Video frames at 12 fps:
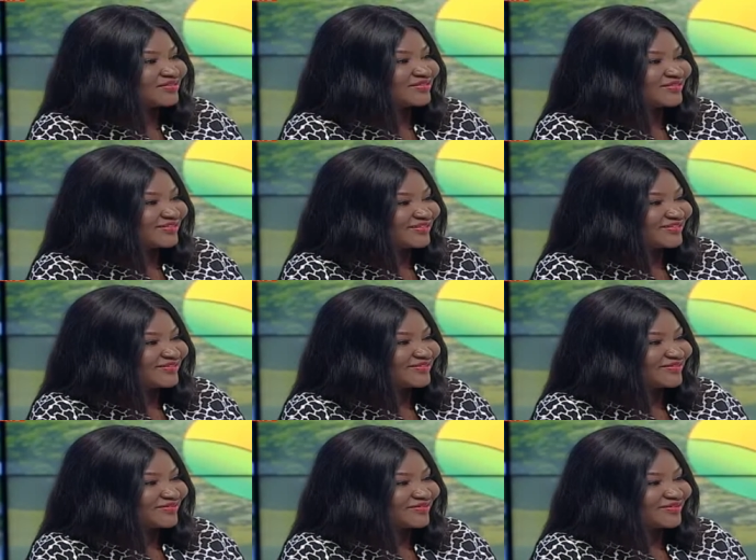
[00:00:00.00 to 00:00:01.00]
for the
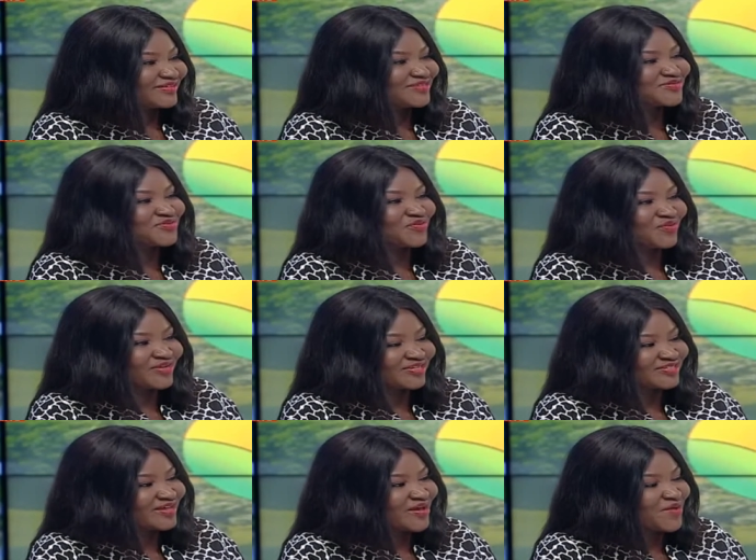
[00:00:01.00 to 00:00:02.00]
community. That's
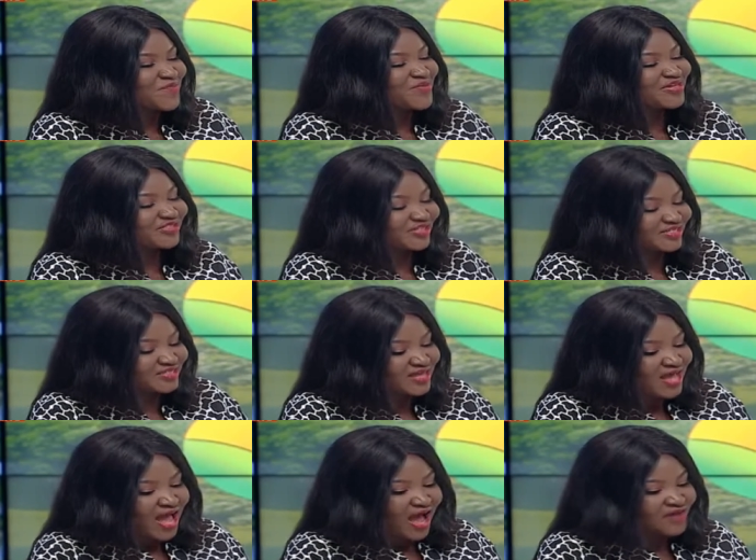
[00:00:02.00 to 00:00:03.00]
great. Um, patience,
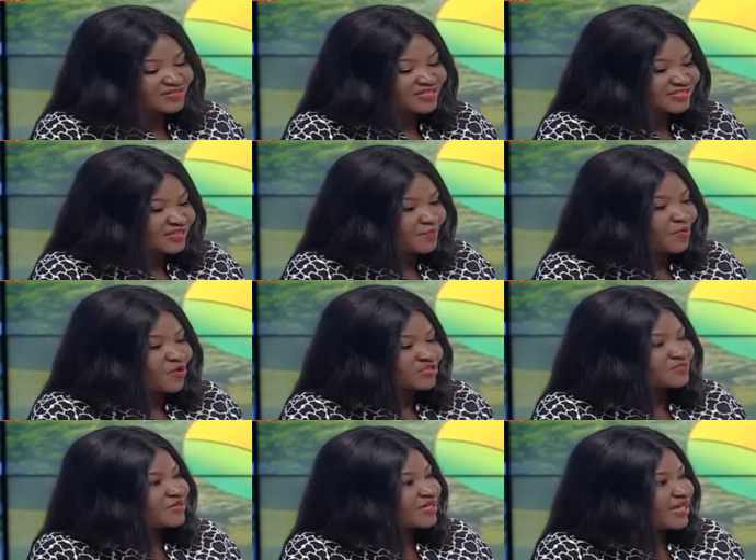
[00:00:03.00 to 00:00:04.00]
how's the
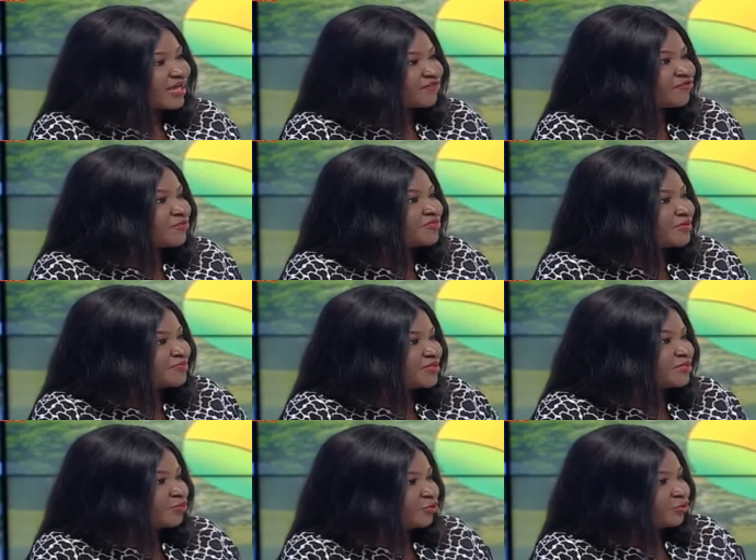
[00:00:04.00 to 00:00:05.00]
support been like from the
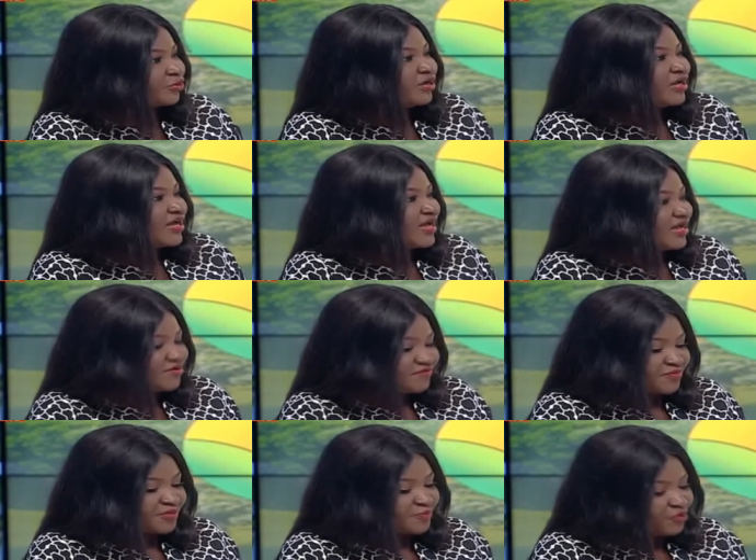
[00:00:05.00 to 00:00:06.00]
people? Uh,
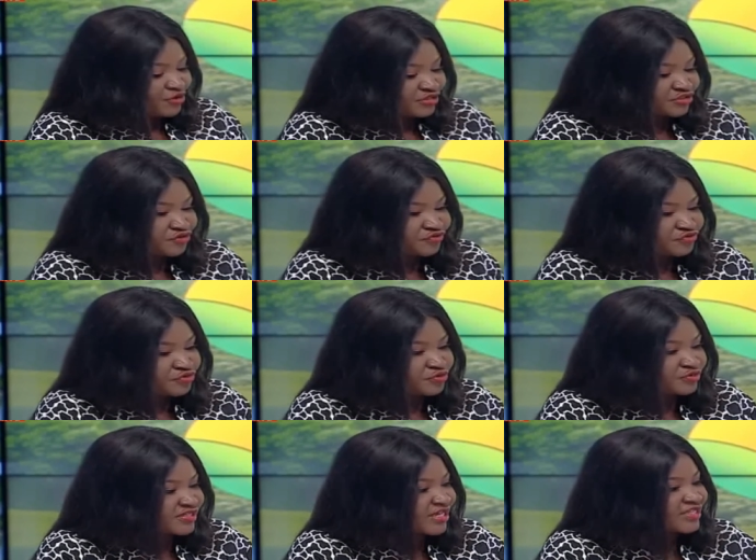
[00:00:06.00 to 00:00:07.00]
from the point of, you
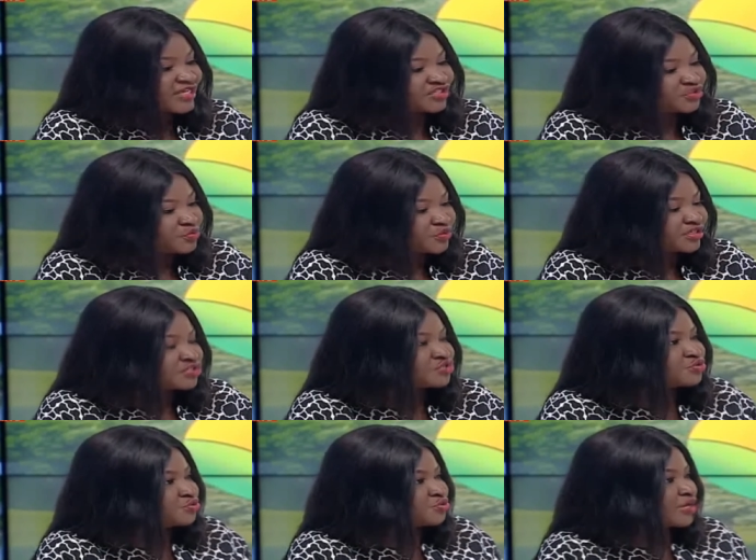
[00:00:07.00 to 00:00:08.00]
know, saying that you wanted
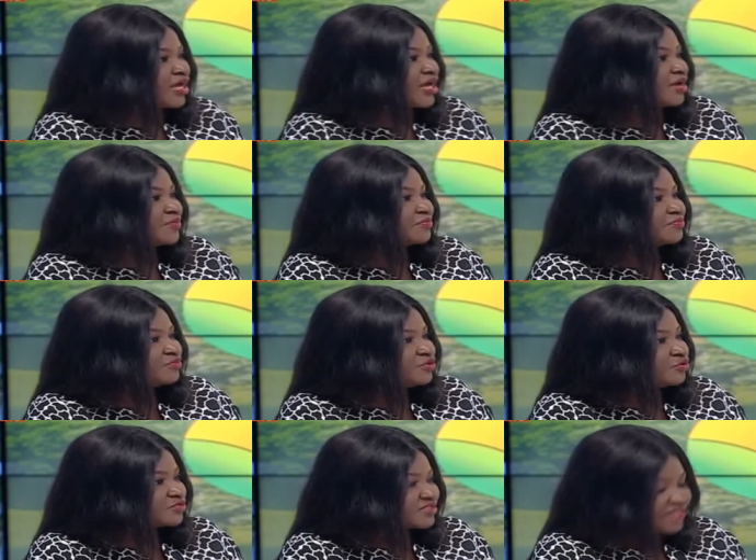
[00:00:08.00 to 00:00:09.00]
to, um, you
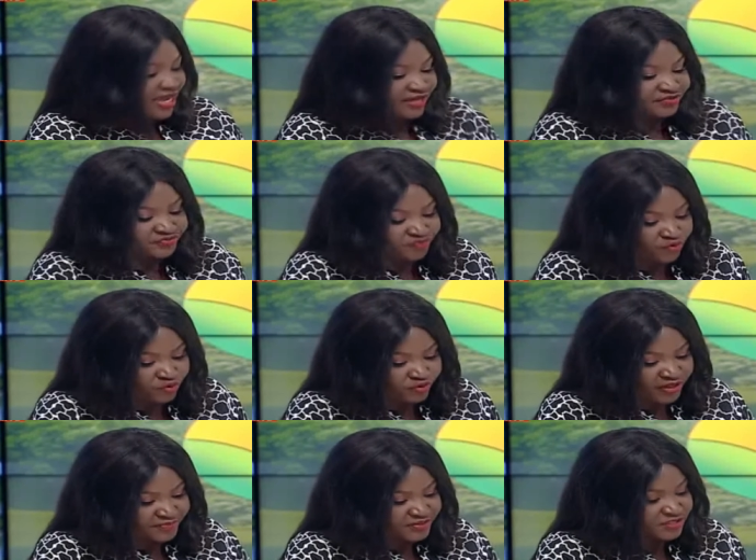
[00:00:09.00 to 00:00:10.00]
know, stand for
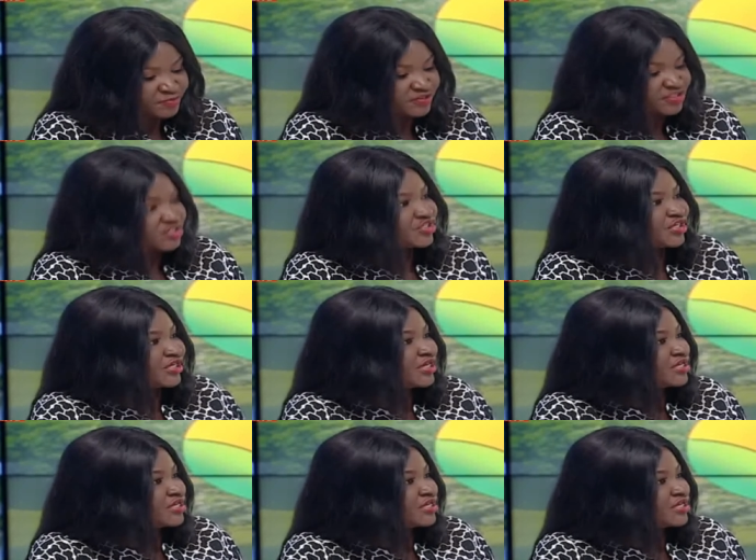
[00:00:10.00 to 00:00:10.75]
um, this position